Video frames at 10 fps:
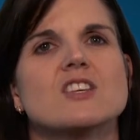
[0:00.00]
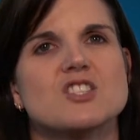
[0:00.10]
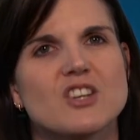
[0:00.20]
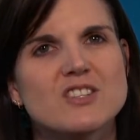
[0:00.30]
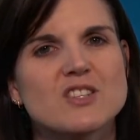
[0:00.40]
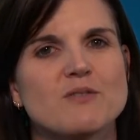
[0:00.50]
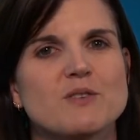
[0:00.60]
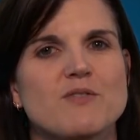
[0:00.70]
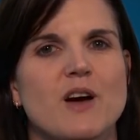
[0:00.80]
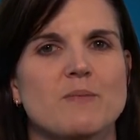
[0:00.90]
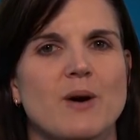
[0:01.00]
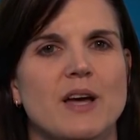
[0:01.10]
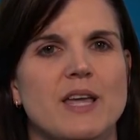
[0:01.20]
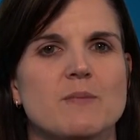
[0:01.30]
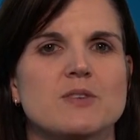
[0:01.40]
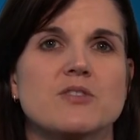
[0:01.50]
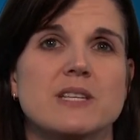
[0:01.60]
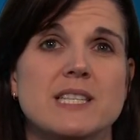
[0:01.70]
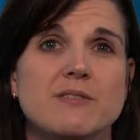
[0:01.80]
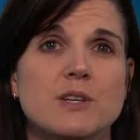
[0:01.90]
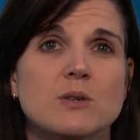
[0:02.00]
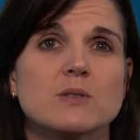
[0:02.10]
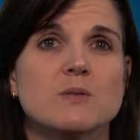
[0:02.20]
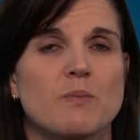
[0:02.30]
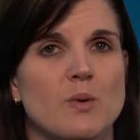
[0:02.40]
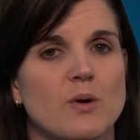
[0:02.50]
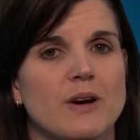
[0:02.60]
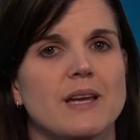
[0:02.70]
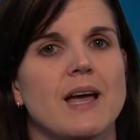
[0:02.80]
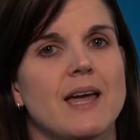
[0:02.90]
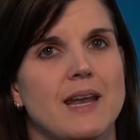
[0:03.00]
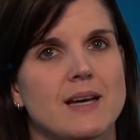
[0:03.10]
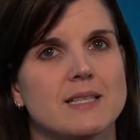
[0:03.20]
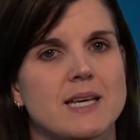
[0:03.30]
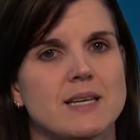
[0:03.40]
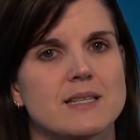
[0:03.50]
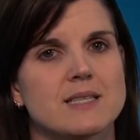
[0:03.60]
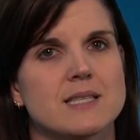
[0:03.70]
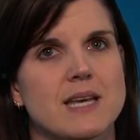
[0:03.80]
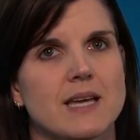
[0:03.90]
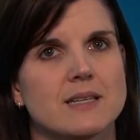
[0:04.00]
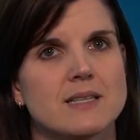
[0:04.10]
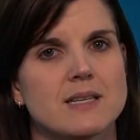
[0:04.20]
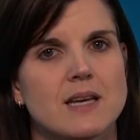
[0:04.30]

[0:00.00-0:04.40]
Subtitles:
Students often find biochemistry difficult, boring, and hard to understand.